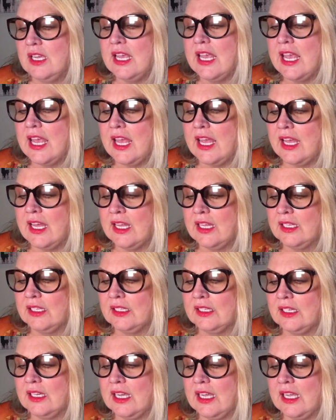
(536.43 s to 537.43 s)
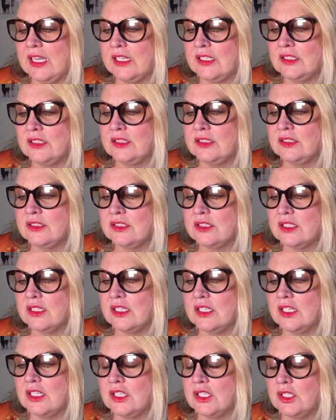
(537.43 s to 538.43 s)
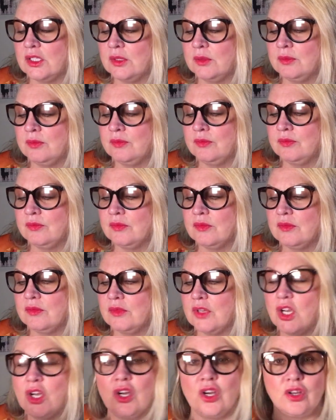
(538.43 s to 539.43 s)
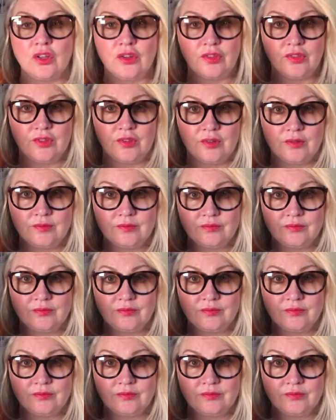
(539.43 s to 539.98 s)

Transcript: air, and earth.